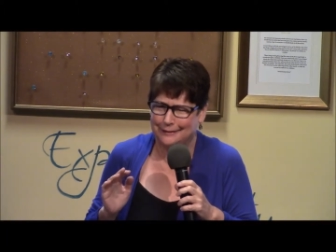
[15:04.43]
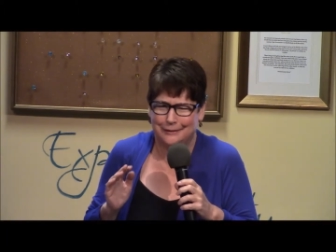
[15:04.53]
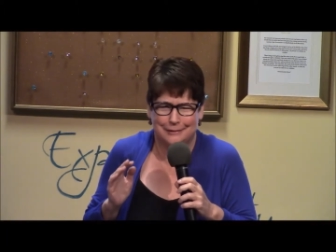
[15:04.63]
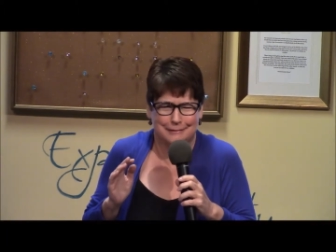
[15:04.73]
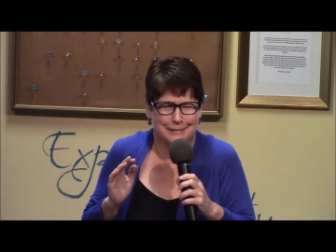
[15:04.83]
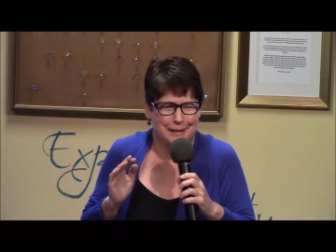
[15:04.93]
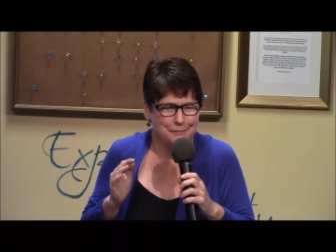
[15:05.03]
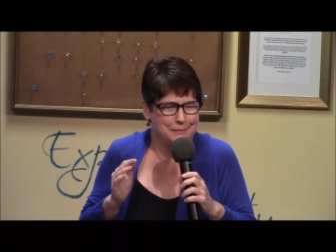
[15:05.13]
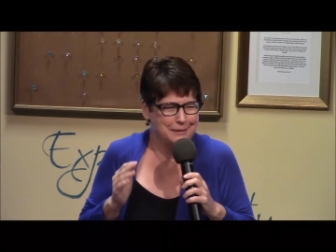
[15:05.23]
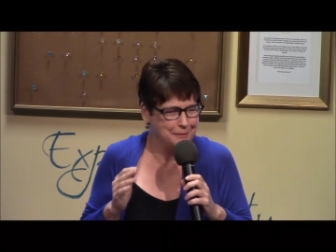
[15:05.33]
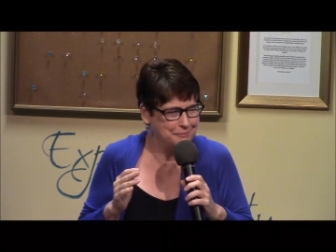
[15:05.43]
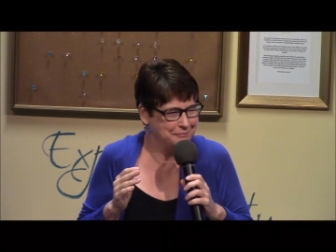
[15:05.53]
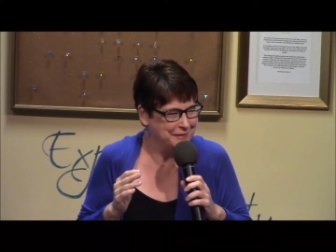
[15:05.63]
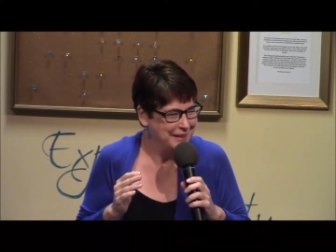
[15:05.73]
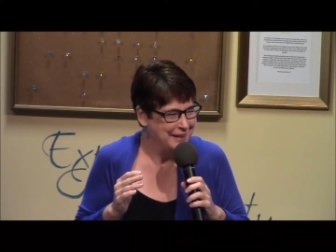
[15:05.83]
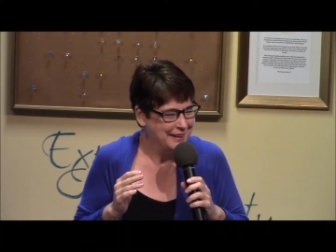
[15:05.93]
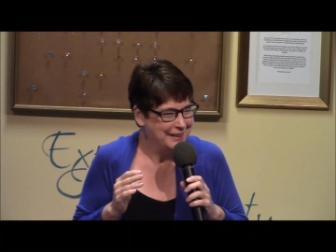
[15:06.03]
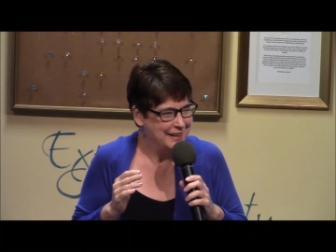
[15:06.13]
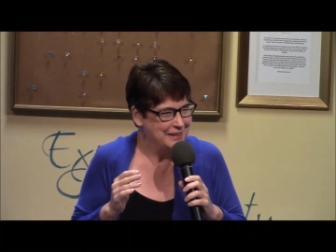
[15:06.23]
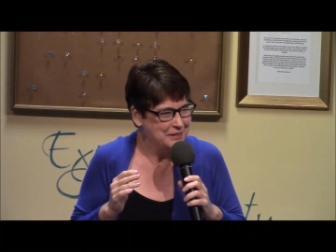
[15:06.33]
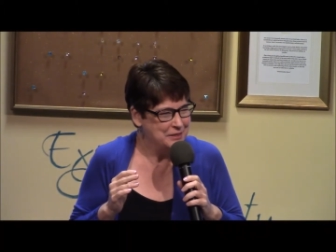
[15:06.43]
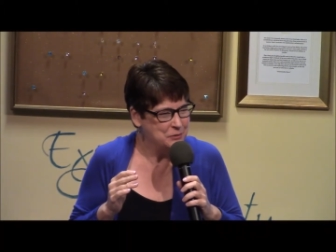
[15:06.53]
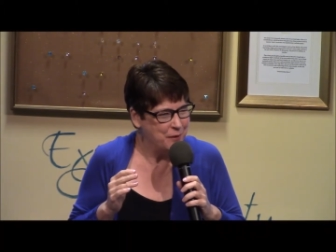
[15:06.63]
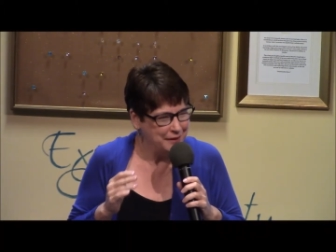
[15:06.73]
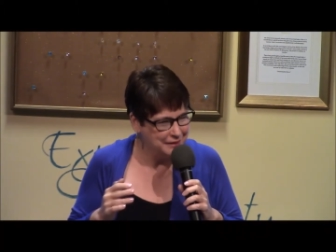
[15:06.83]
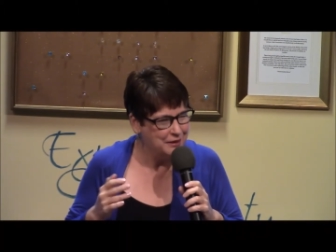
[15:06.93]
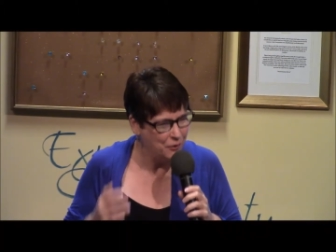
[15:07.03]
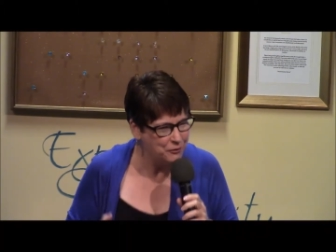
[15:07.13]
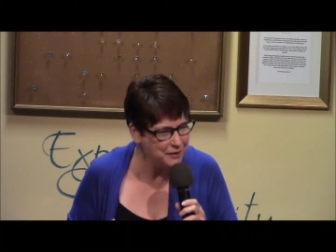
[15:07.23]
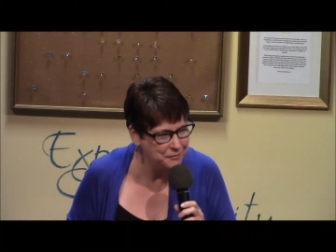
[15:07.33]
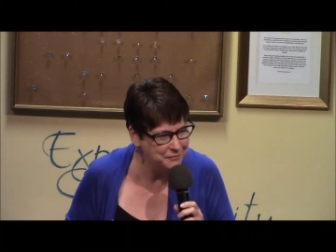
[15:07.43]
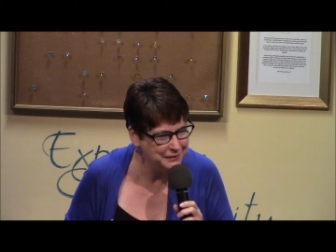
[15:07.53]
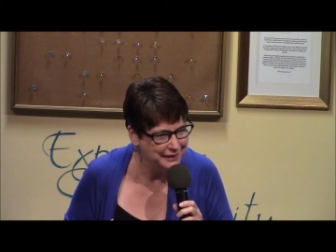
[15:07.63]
little something, and you just wanted to know them?